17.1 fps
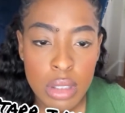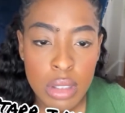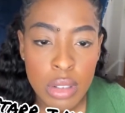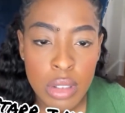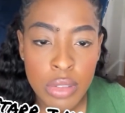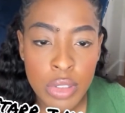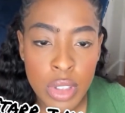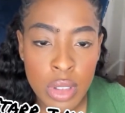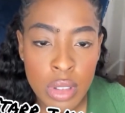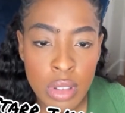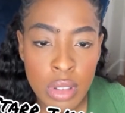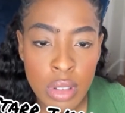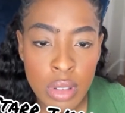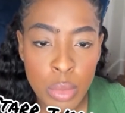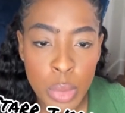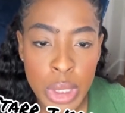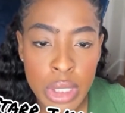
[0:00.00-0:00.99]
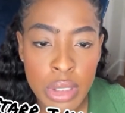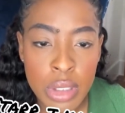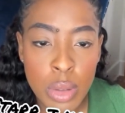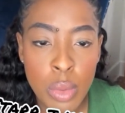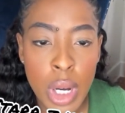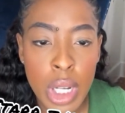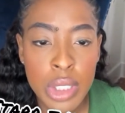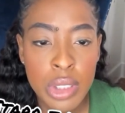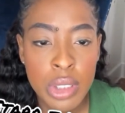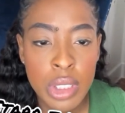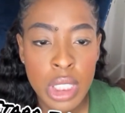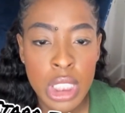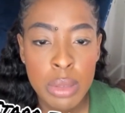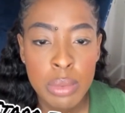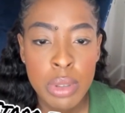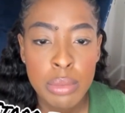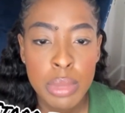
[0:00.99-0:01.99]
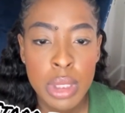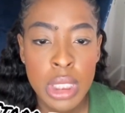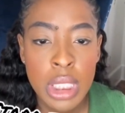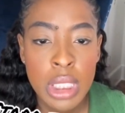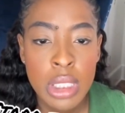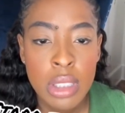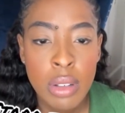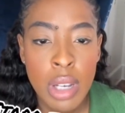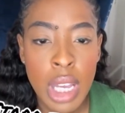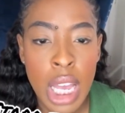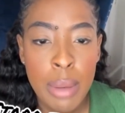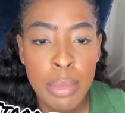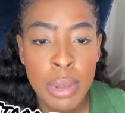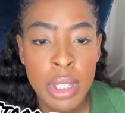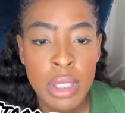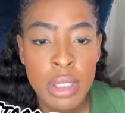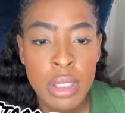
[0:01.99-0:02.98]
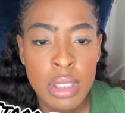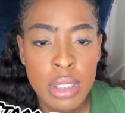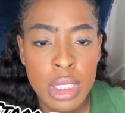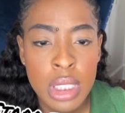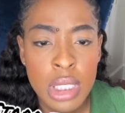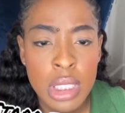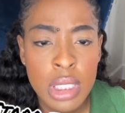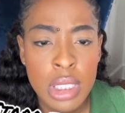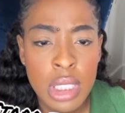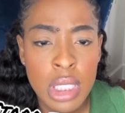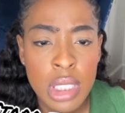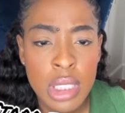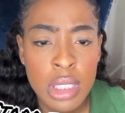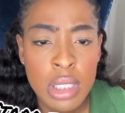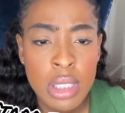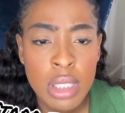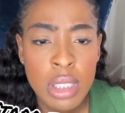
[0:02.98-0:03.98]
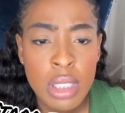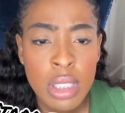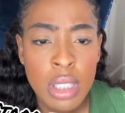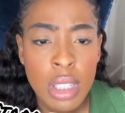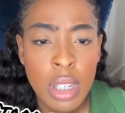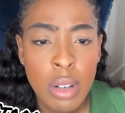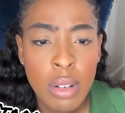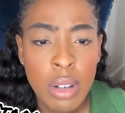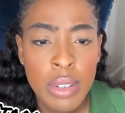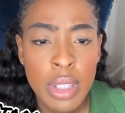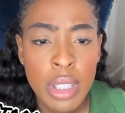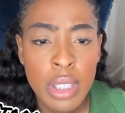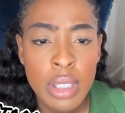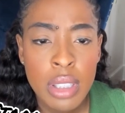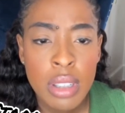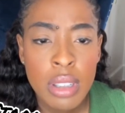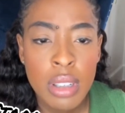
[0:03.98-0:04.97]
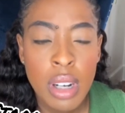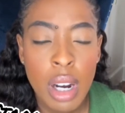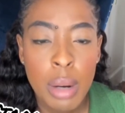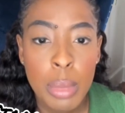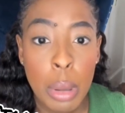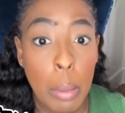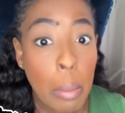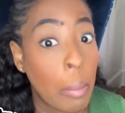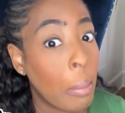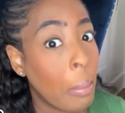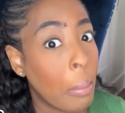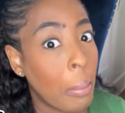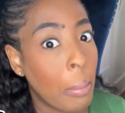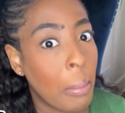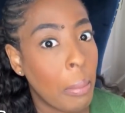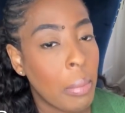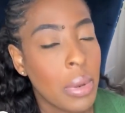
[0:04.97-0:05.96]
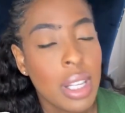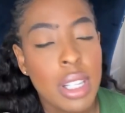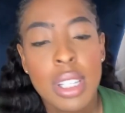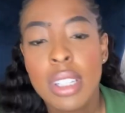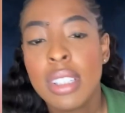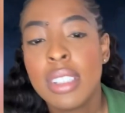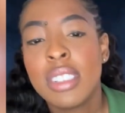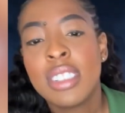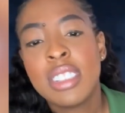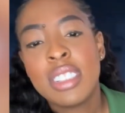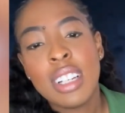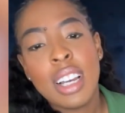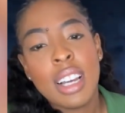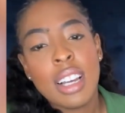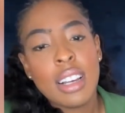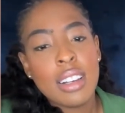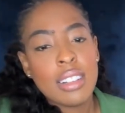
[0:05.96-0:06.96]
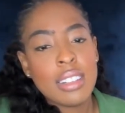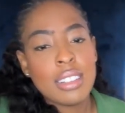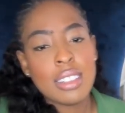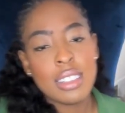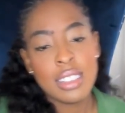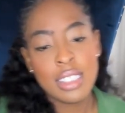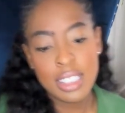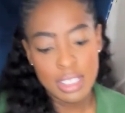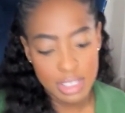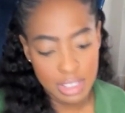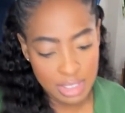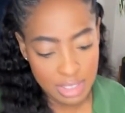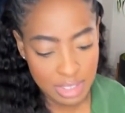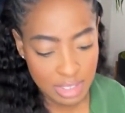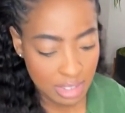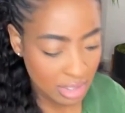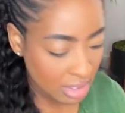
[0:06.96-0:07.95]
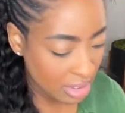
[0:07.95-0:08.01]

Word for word: Do you feel a little weird to watch your husband be so happy to see his ex get her karma? Child, listen.